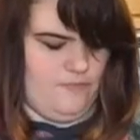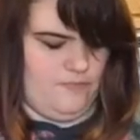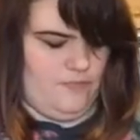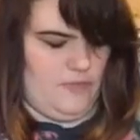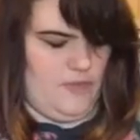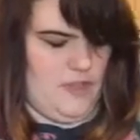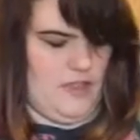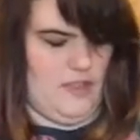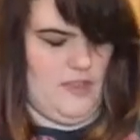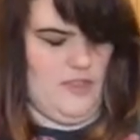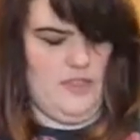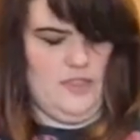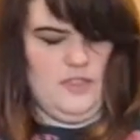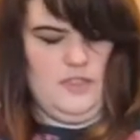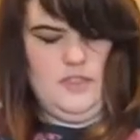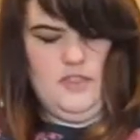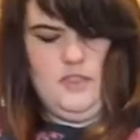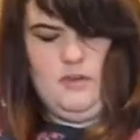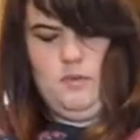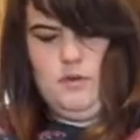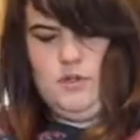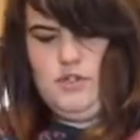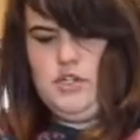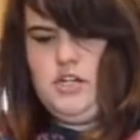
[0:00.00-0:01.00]
And
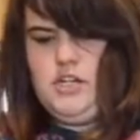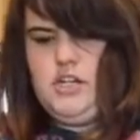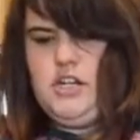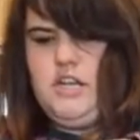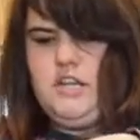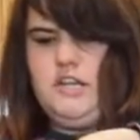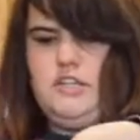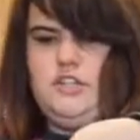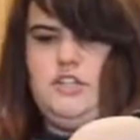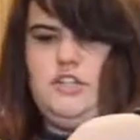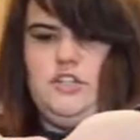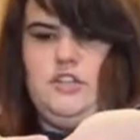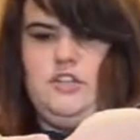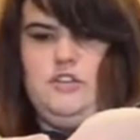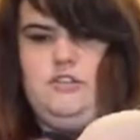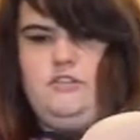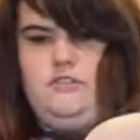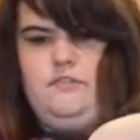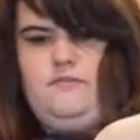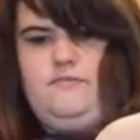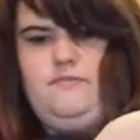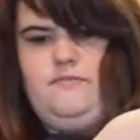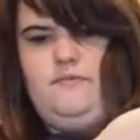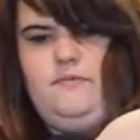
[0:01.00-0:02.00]
what you're gonna
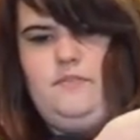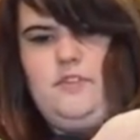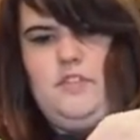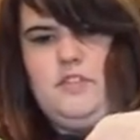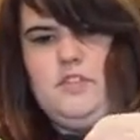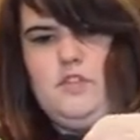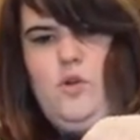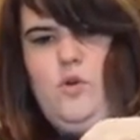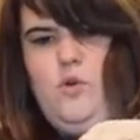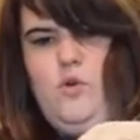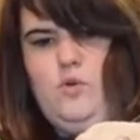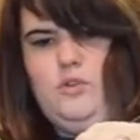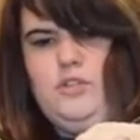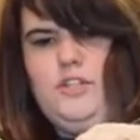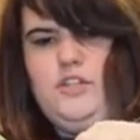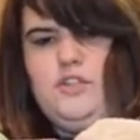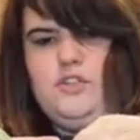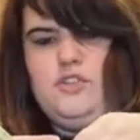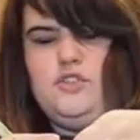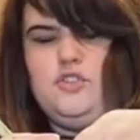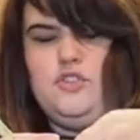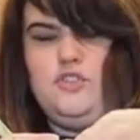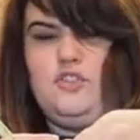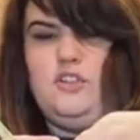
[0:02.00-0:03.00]
do is holding your
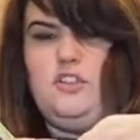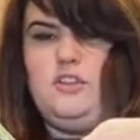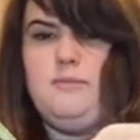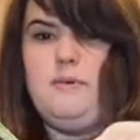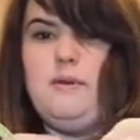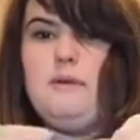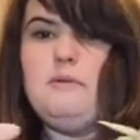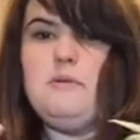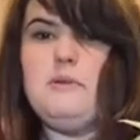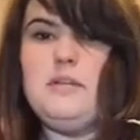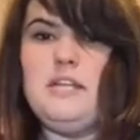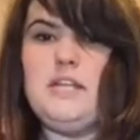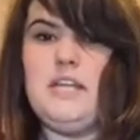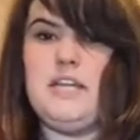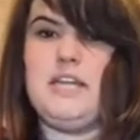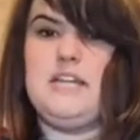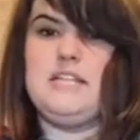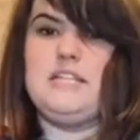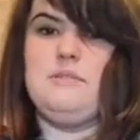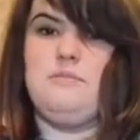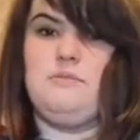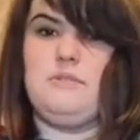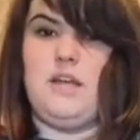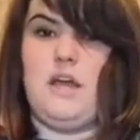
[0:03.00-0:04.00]
circle, and you might wanna
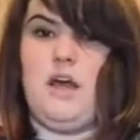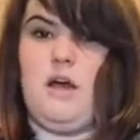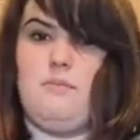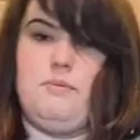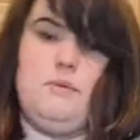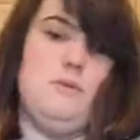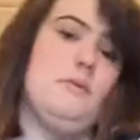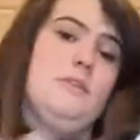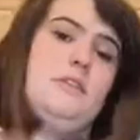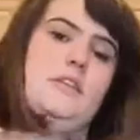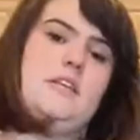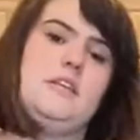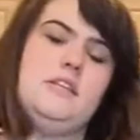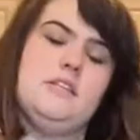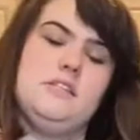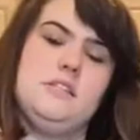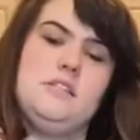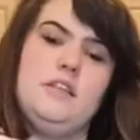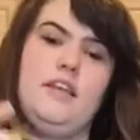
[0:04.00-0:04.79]
get someone to help you with this.